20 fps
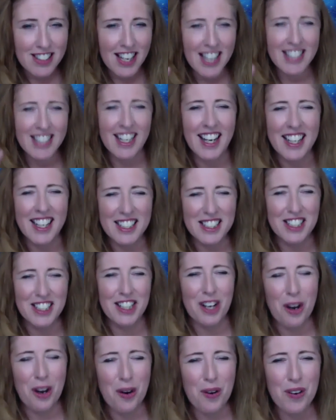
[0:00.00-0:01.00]
I did
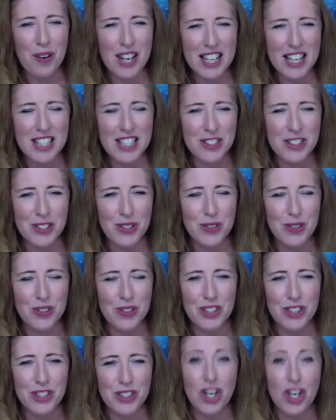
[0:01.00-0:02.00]
go into
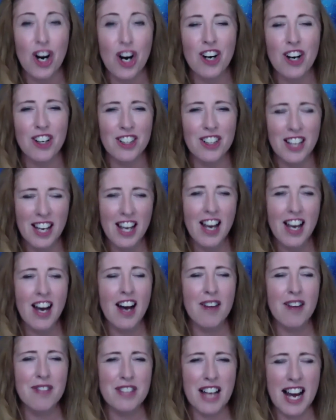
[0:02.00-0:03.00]
the chart
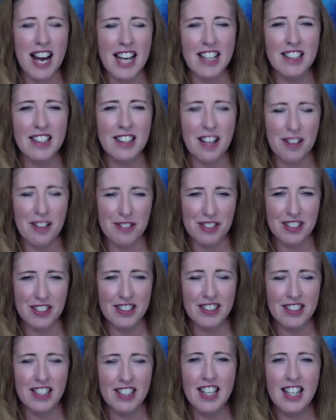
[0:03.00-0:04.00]
of 9
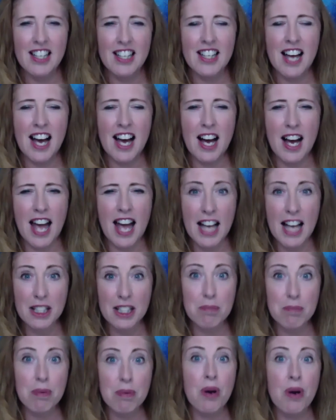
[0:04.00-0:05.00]
11. Uh, as
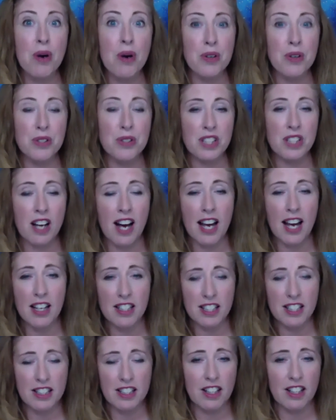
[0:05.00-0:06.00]
opposed, I
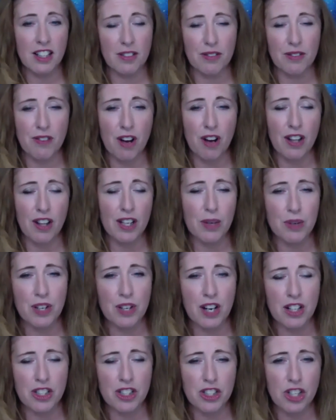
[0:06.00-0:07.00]
did the fall
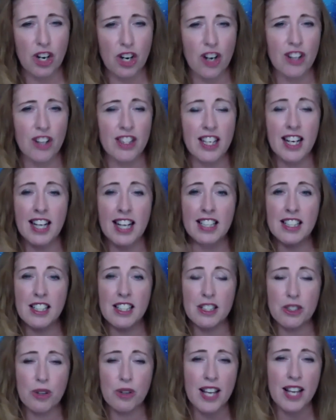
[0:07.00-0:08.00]
equinox chart and then I did a
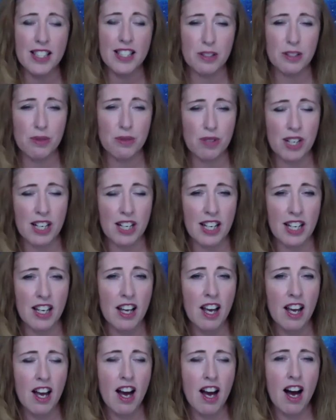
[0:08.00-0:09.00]
transit reading
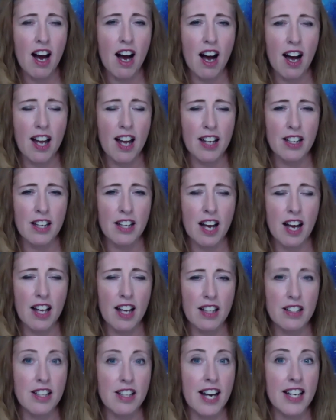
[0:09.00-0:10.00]
on uh,
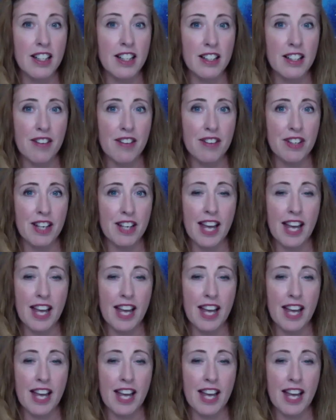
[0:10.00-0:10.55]
9 uh, 11.